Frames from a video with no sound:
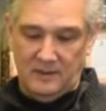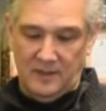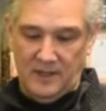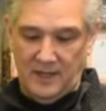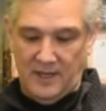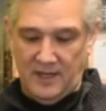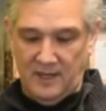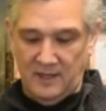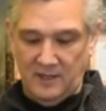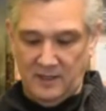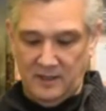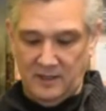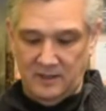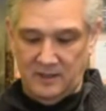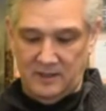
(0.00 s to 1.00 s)
and
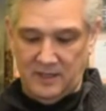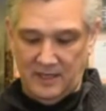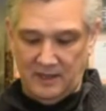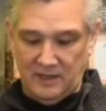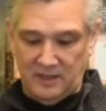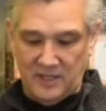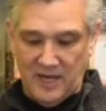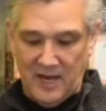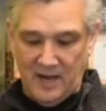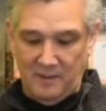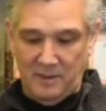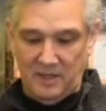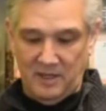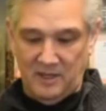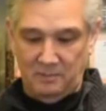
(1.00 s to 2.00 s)
set the
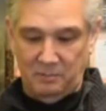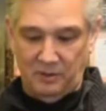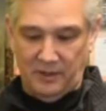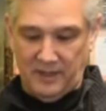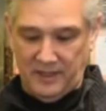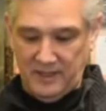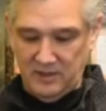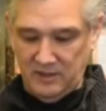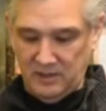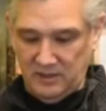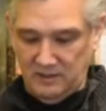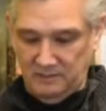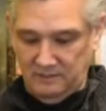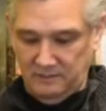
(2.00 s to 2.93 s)
tab in place.